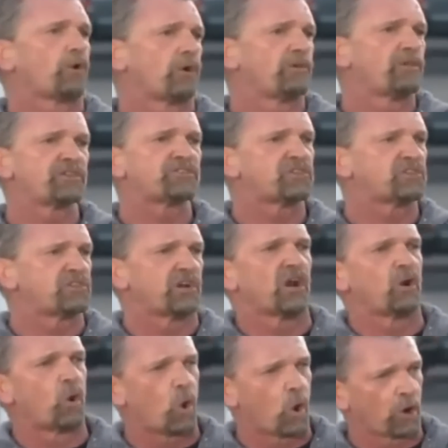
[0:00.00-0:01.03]
order. This isn't
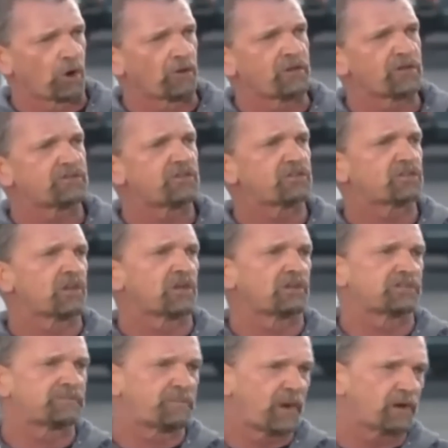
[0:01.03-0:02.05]
an order. This is a
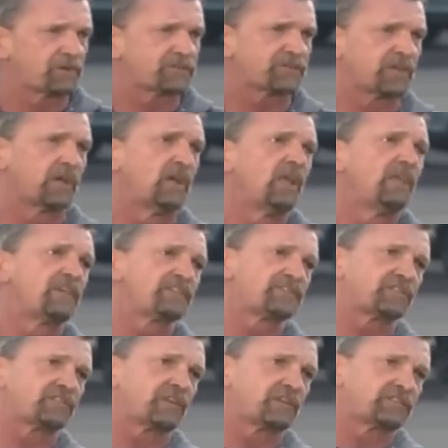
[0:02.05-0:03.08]
conspiracy.
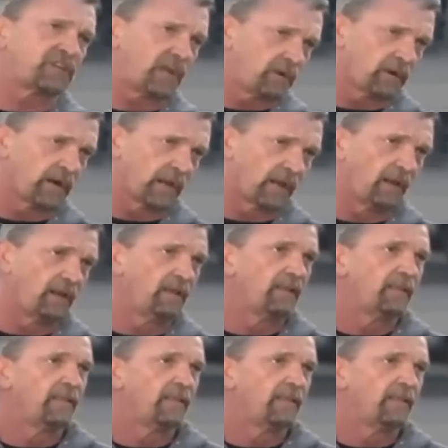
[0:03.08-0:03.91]
This is a tyranny.